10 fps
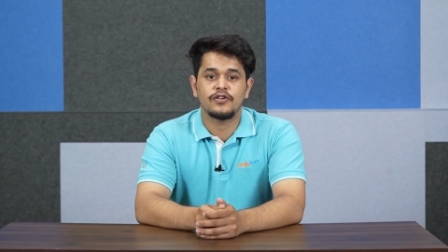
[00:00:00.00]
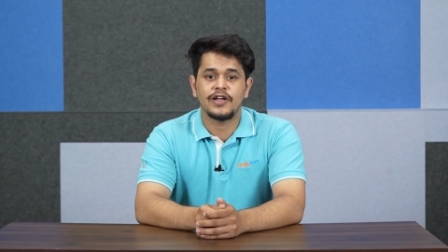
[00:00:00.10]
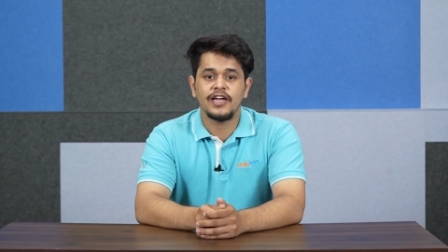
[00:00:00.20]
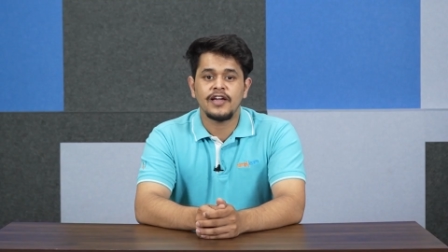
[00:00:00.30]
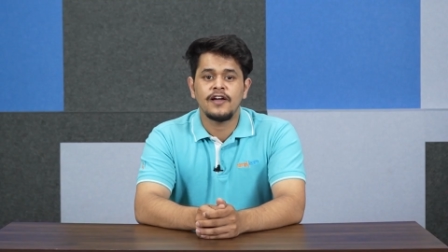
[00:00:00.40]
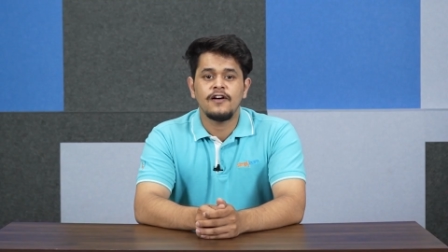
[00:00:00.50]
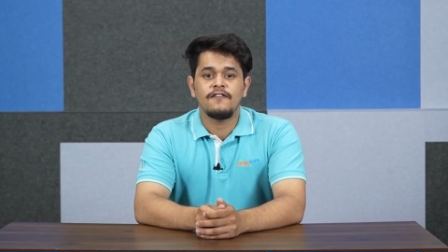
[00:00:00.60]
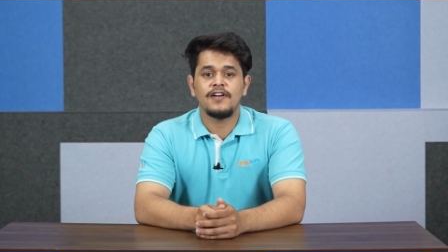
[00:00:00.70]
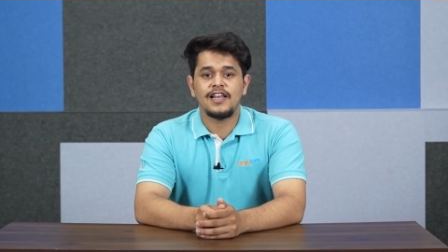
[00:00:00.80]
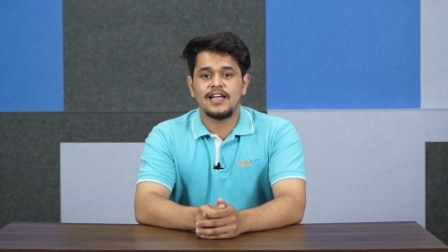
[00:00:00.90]
Today,
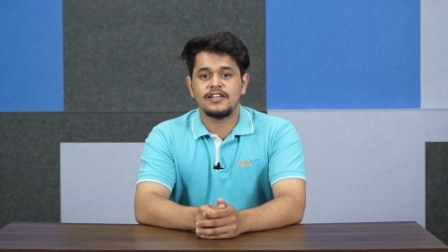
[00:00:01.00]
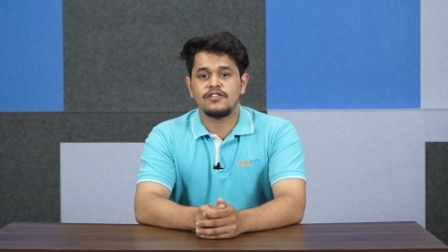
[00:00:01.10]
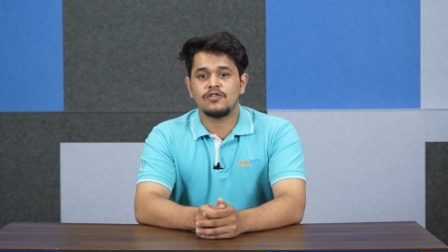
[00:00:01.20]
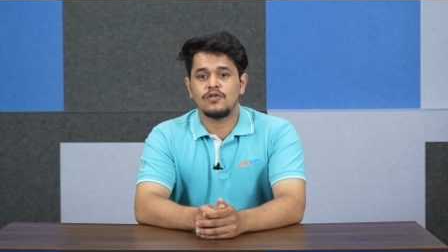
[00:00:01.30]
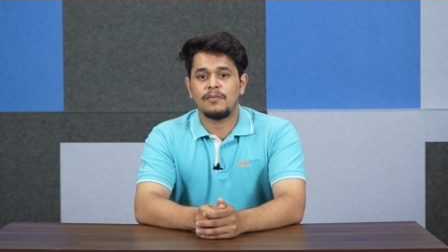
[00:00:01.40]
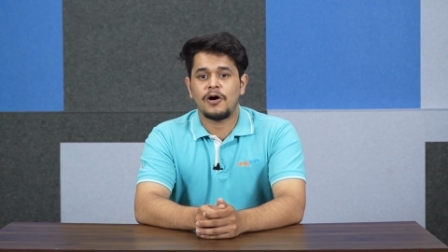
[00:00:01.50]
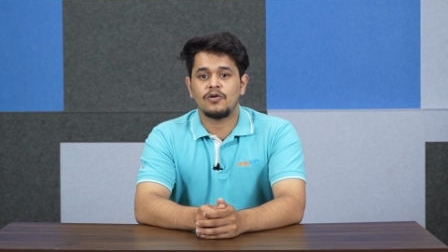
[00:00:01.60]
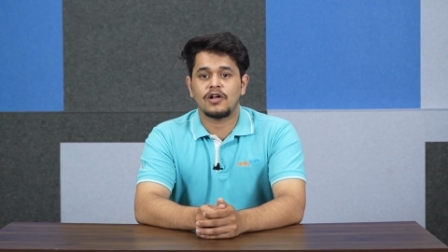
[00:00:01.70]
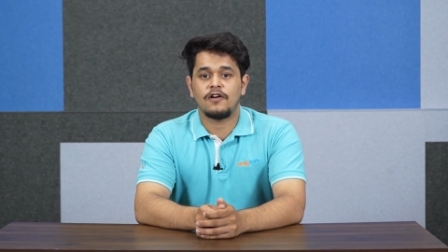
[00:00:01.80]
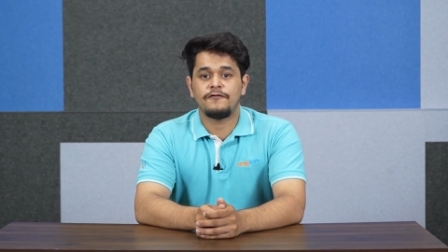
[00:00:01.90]
we'll let you know
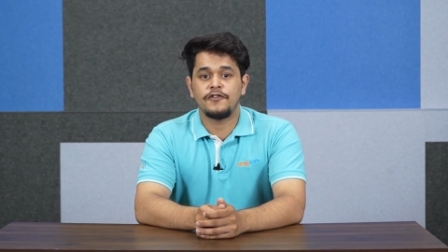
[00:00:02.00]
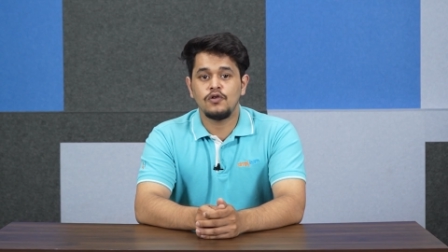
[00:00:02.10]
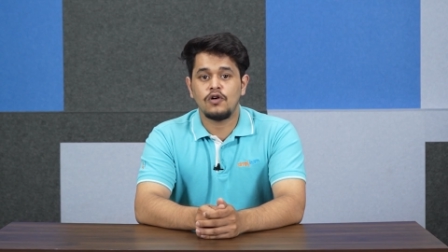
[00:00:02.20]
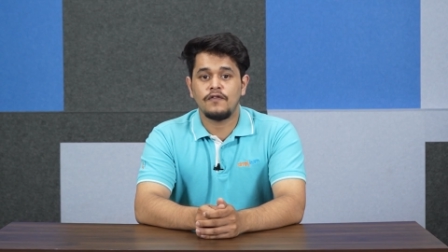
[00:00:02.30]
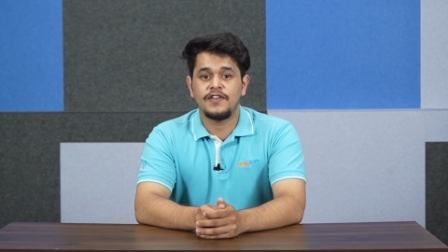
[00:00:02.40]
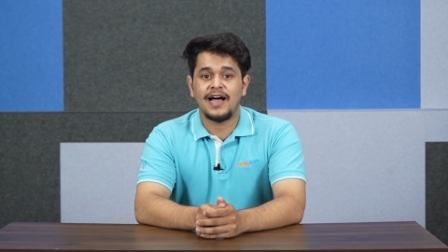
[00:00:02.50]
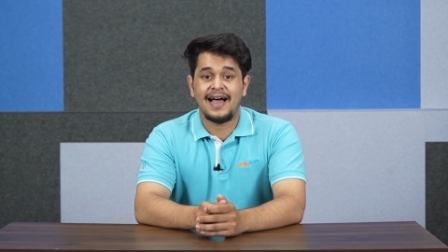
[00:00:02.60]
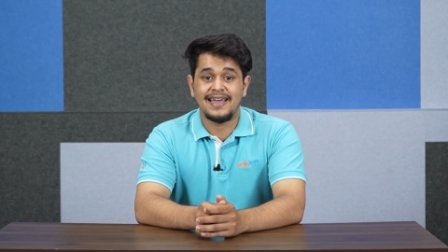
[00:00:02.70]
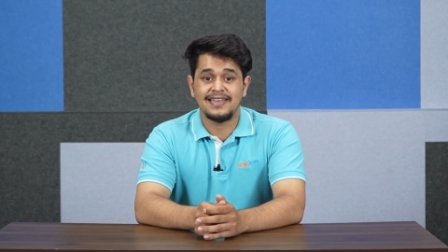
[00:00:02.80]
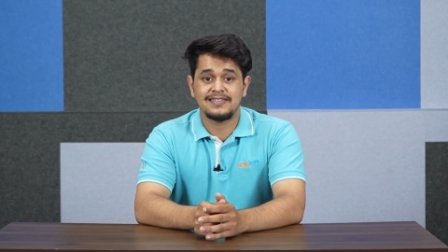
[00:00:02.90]
about a few of the
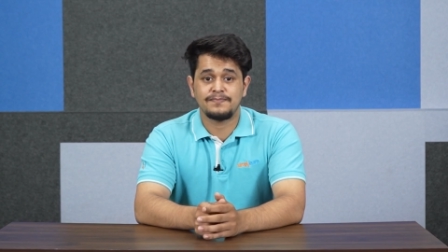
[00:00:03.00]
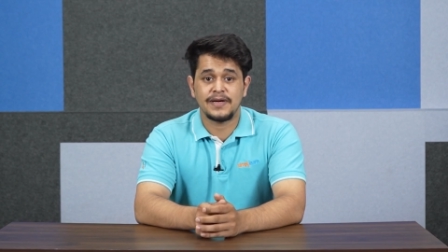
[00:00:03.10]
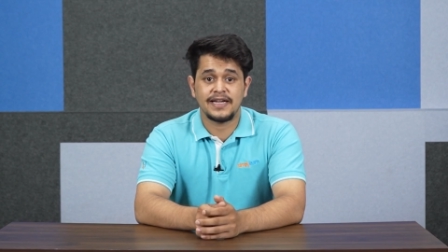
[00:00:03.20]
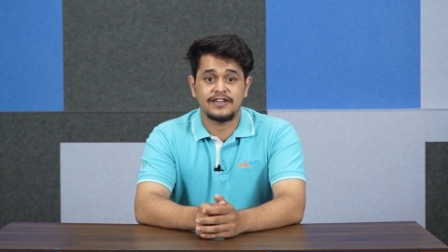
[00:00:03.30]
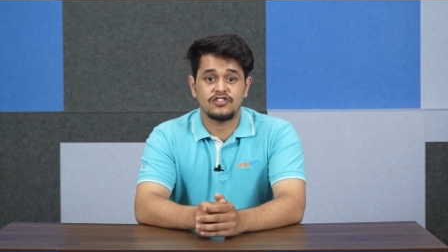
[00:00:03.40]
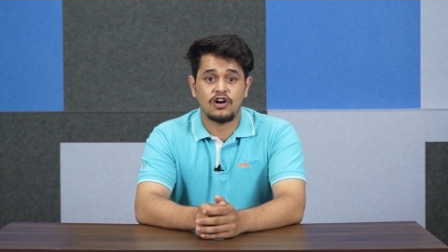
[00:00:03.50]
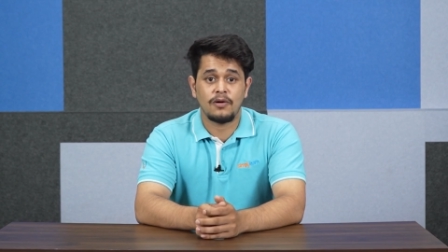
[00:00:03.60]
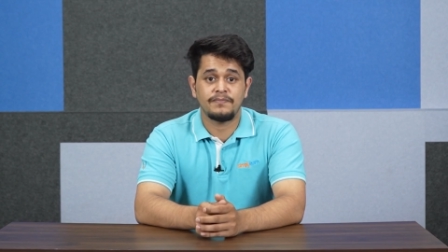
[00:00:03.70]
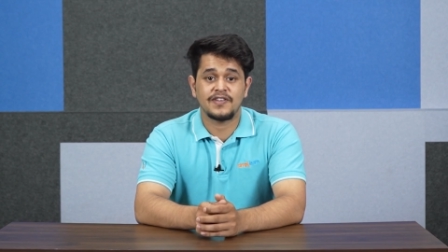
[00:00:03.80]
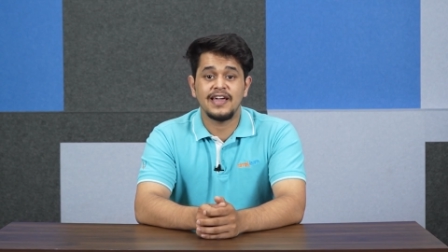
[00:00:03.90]
highest paid
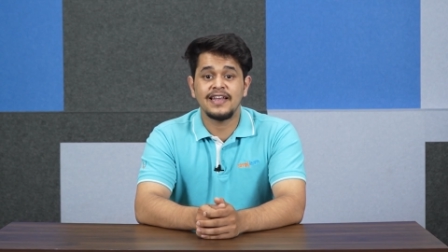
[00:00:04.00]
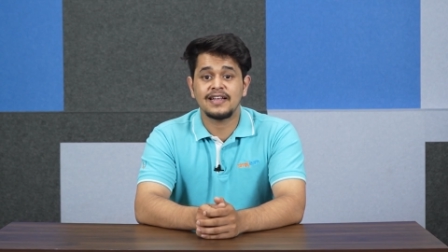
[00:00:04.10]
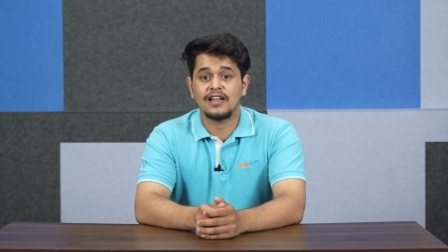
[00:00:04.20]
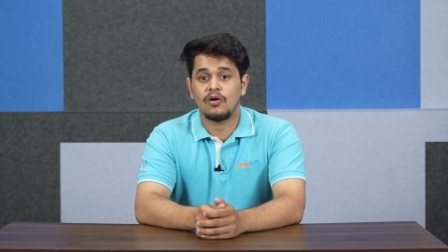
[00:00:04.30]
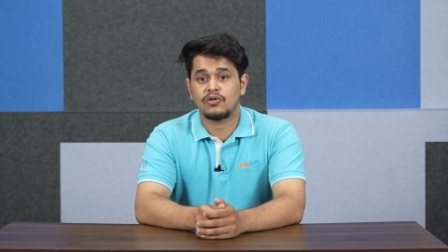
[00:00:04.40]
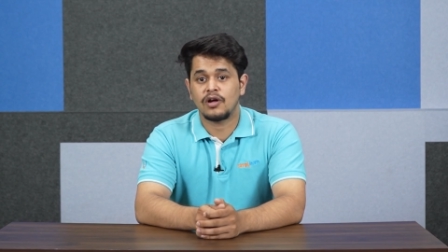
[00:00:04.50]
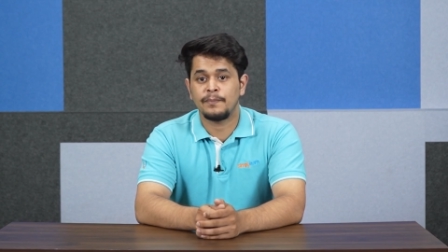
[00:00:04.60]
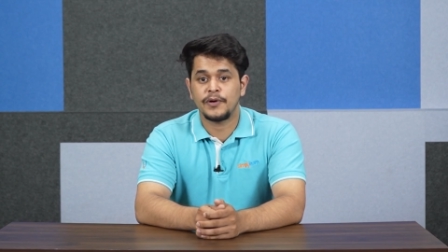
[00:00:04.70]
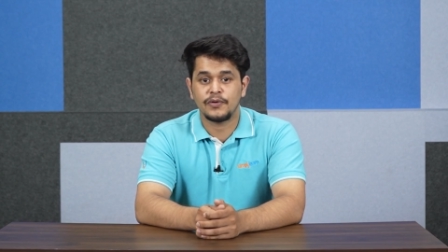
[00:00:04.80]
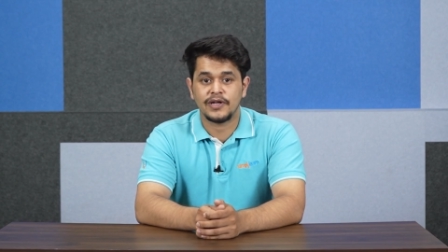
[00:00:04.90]
jobs in cloud
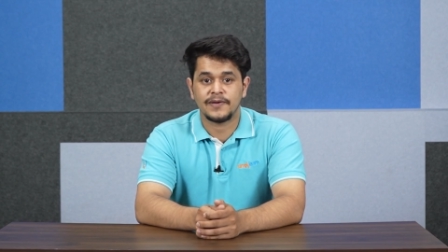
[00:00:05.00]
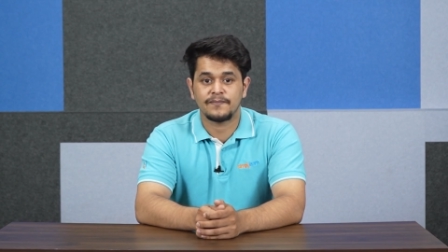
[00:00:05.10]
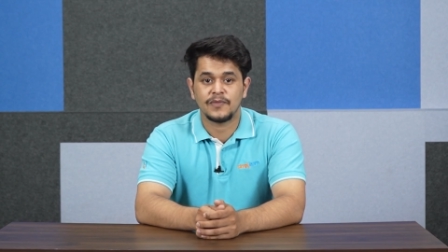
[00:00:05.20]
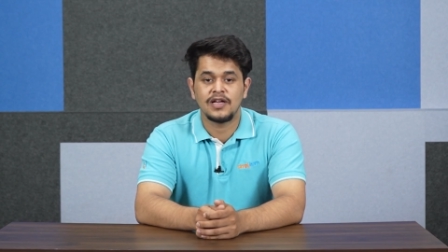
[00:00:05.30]
computing.